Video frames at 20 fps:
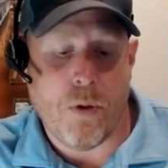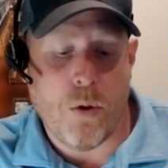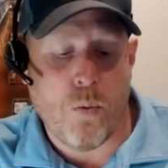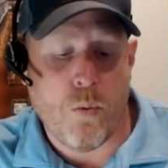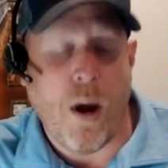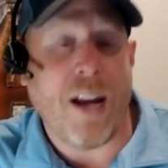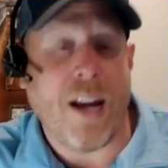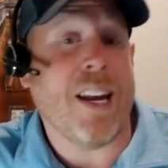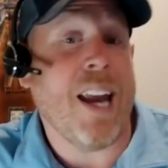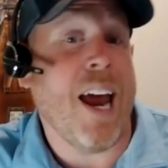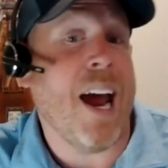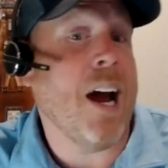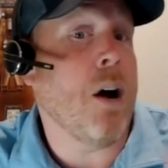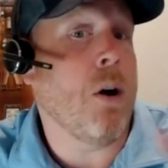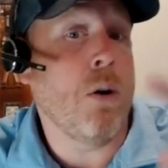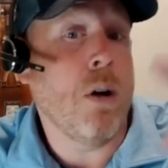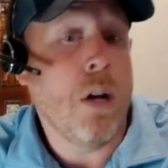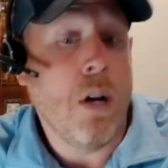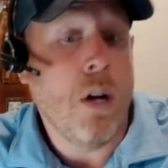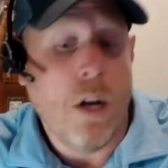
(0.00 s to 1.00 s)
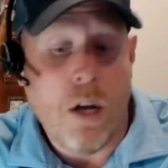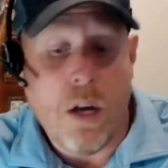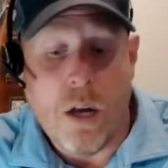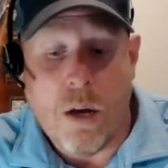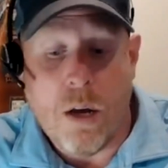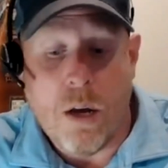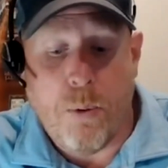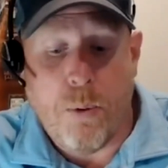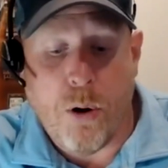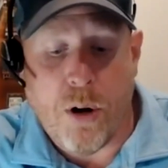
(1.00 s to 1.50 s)
Right now,
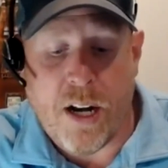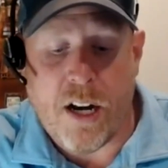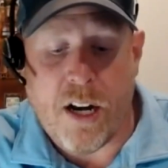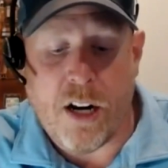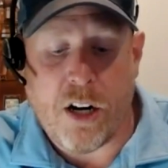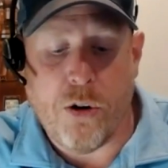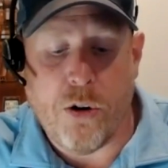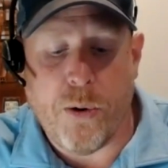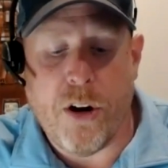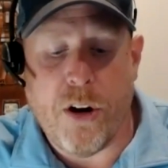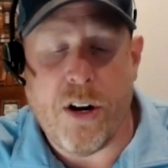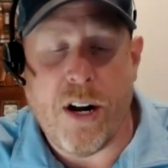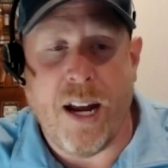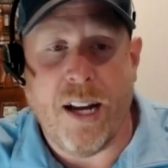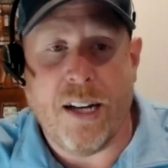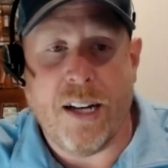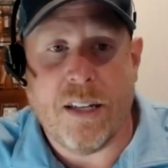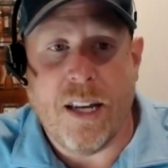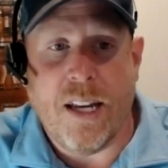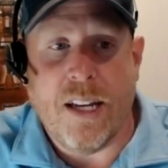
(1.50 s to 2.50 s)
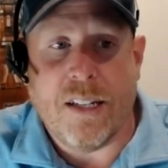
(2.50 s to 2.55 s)
putting a career night